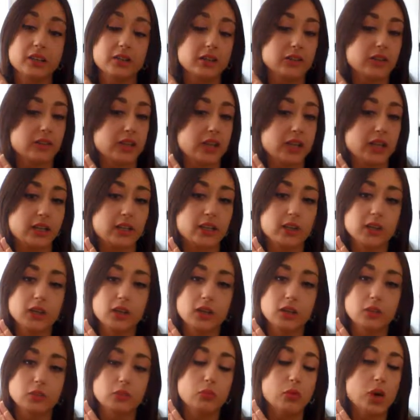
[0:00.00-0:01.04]
translate
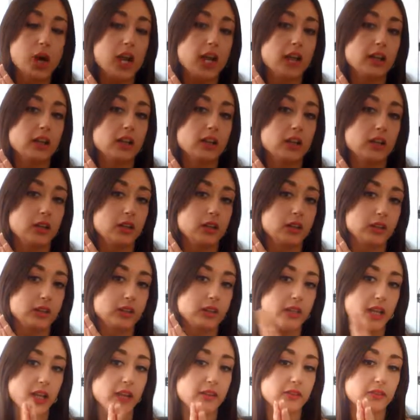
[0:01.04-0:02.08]
one
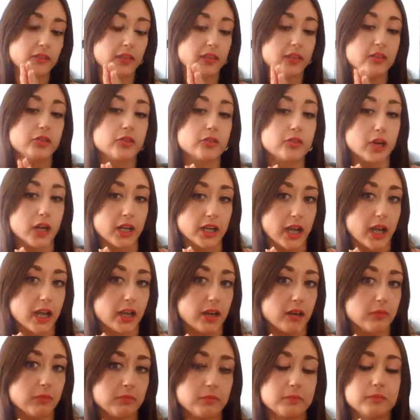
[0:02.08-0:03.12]
tense into
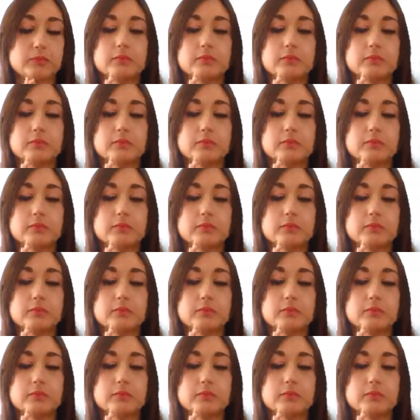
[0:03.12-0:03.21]
another.